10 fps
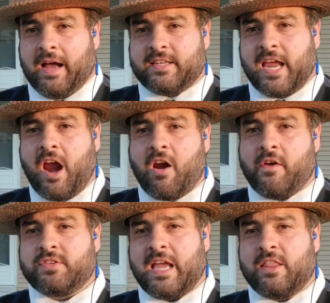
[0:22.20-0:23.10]

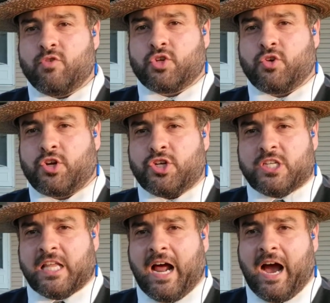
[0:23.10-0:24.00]
tariffs and the
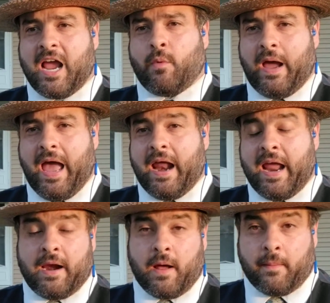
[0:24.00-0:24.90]
restrictions that Iowa had,
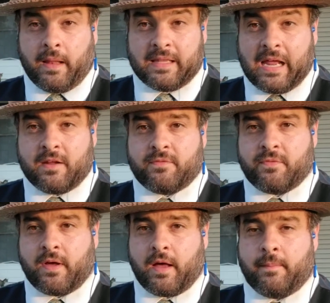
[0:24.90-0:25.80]
and a lot of
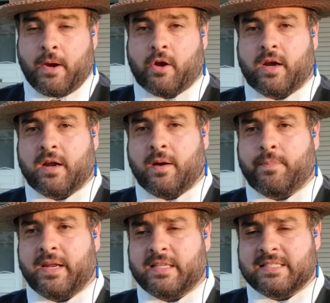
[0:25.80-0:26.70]
American
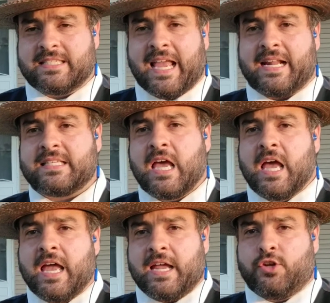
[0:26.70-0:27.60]
companies and states,
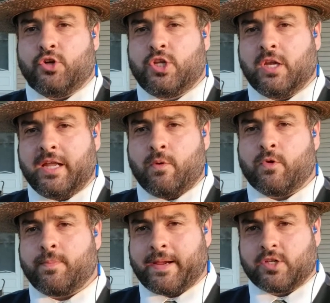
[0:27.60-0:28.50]
into dealing
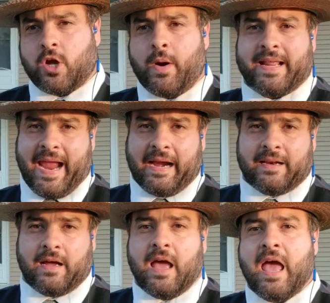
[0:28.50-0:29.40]
with Mexico and
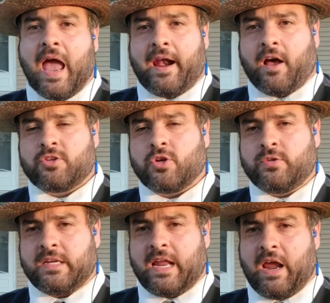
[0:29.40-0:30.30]
Canada, and also
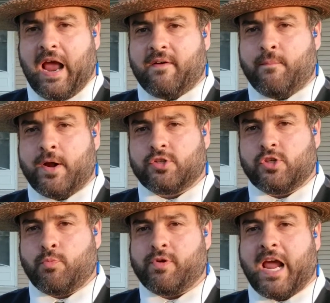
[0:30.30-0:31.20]
didn't have much
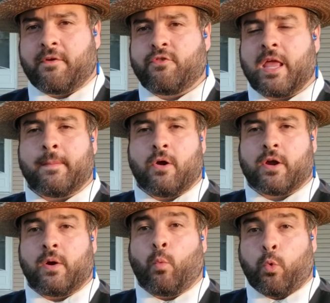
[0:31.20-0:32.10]
to protect for the
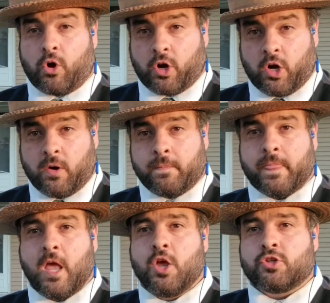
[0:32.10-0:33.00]
American worker.
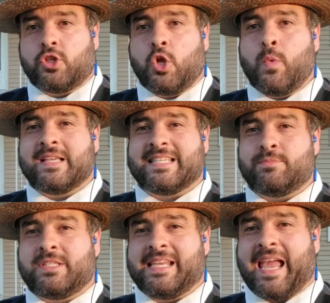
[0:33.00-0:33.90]
So the
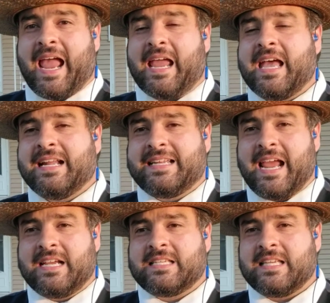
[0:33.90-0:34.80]
USMCA
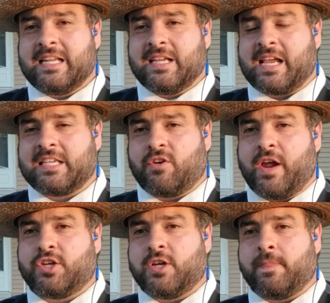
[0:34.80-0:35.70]
takes into
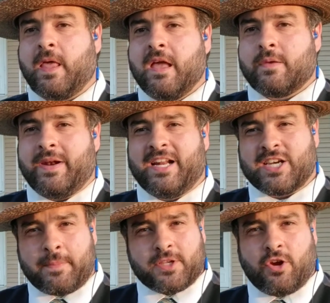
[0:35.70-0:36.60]
consideration that we need
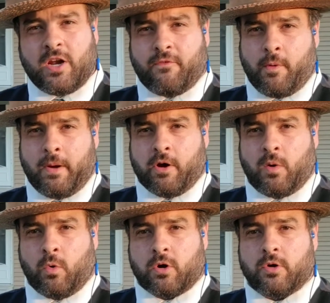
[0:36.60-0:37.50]
job security for American
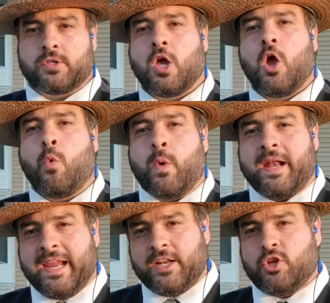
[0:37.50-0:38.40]
workers. We
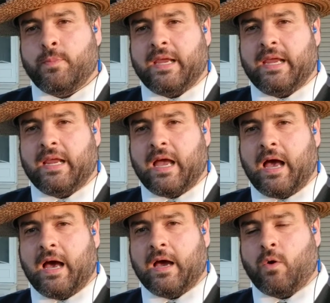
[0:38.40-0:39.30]
need to be
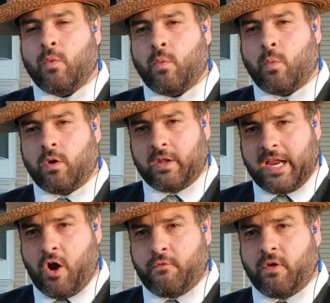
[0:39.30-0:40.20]

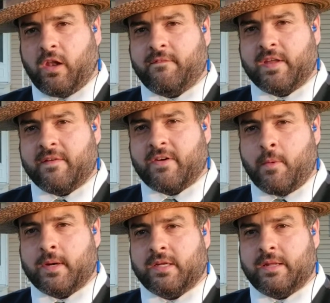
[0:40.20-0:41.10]
careful of the
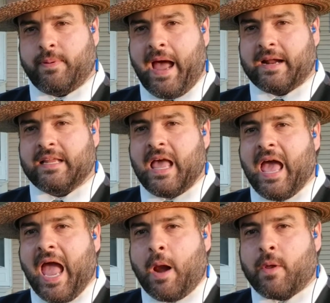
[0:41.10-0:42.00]
environmental impact,
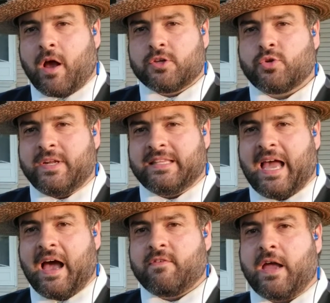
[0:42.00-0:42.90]
and we also need to
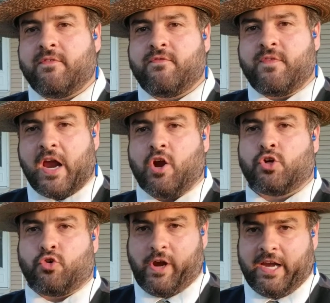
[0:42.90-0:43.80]
have a fair
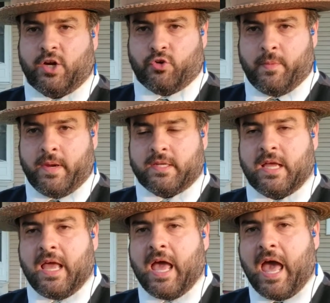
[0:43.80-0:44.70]
trade agreement.
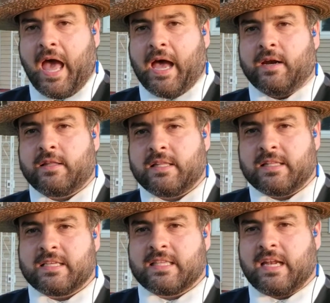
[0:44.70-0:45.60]
And
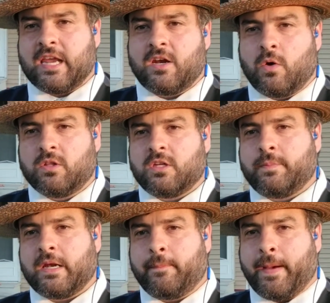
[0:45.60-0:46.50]
this to let you know a little
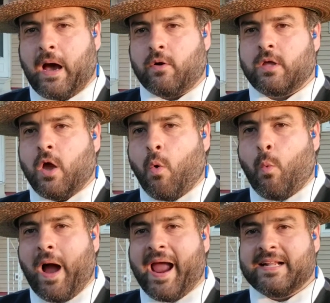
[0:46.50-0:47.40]
bit about
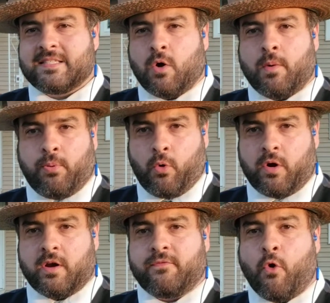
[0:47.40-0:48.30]
why it's so
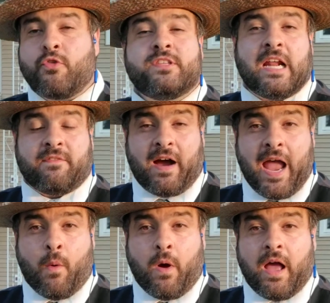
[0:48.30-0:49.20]
important for the state of
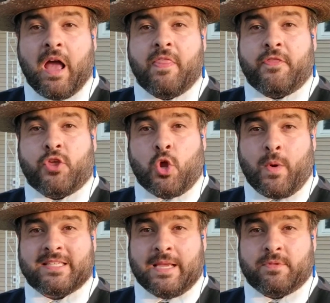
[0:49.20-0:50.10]
Iowa that the
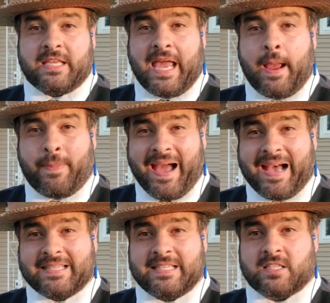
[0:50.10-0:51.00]
USMCA
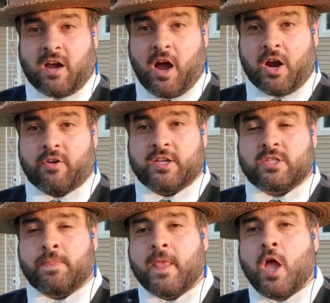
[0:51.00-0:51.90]
pass this
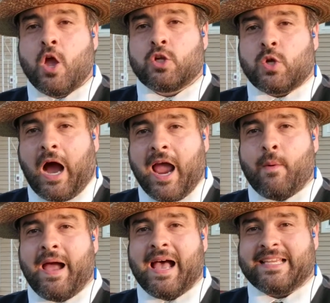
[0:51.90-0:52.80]
Congress.
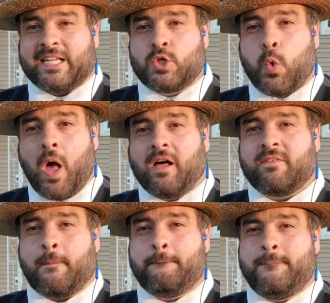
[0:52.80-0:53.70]
Iowa has a
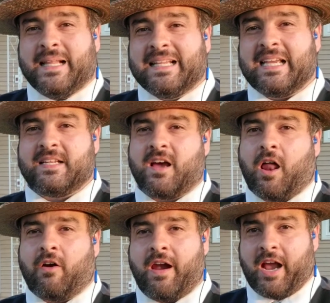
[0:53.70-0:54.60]
$12 billion
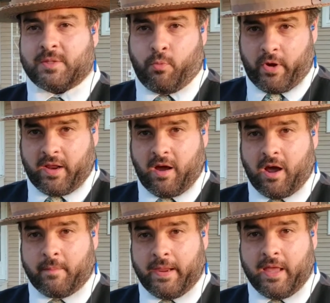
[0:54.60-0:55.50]
export
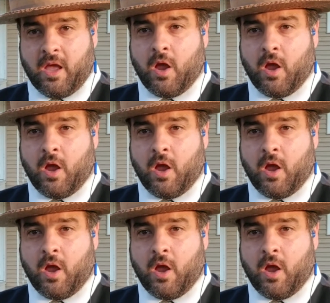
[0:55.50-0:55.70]
economy,